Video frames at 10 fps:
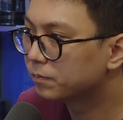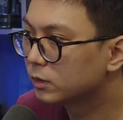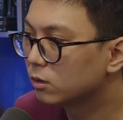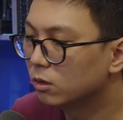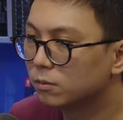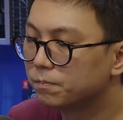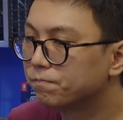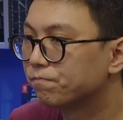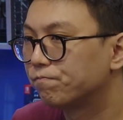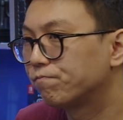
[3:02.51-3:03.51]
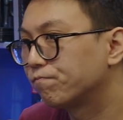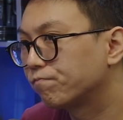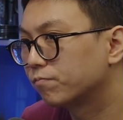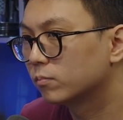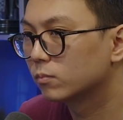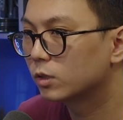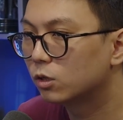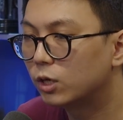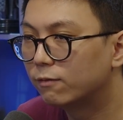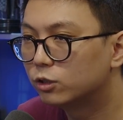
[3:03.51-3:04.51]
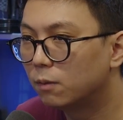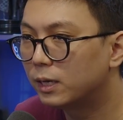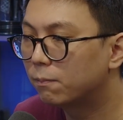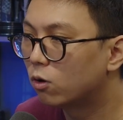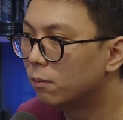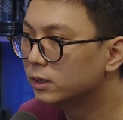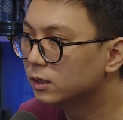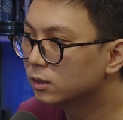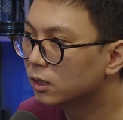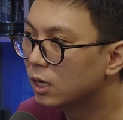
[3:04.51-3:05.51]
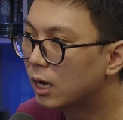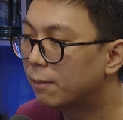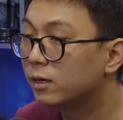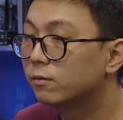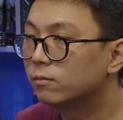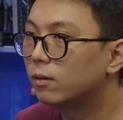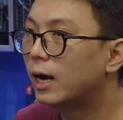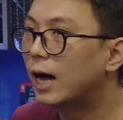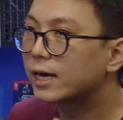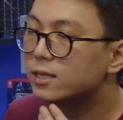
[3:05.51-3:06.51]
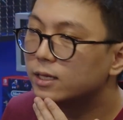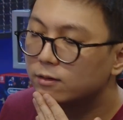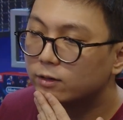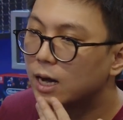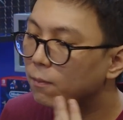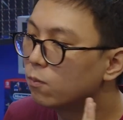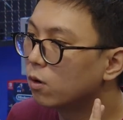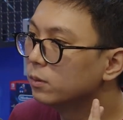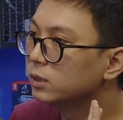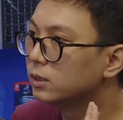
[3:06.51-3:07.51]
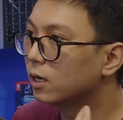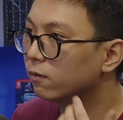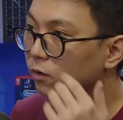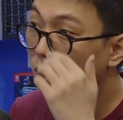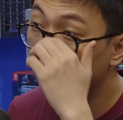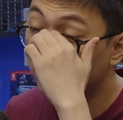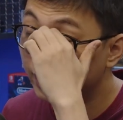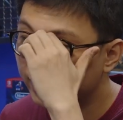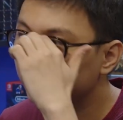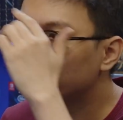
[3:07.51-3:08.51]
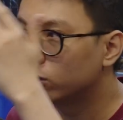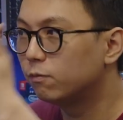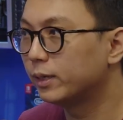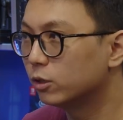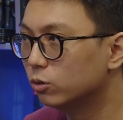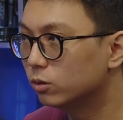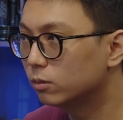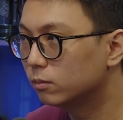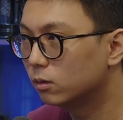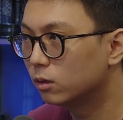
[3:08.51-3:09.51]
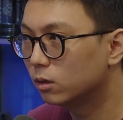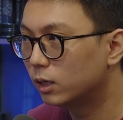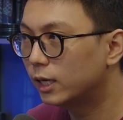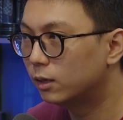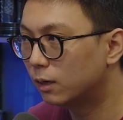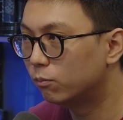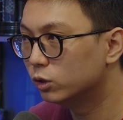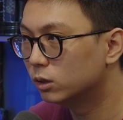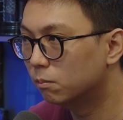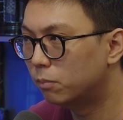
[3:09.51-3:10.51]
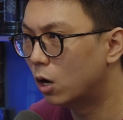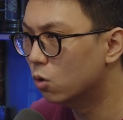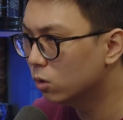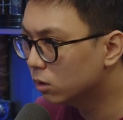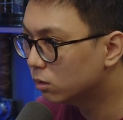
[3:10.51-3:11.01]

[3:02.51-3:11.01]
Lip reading: So you have so many promises. I mean, I can think of a couple promises that are at the top of mind that should have been good in Brazil. Boal.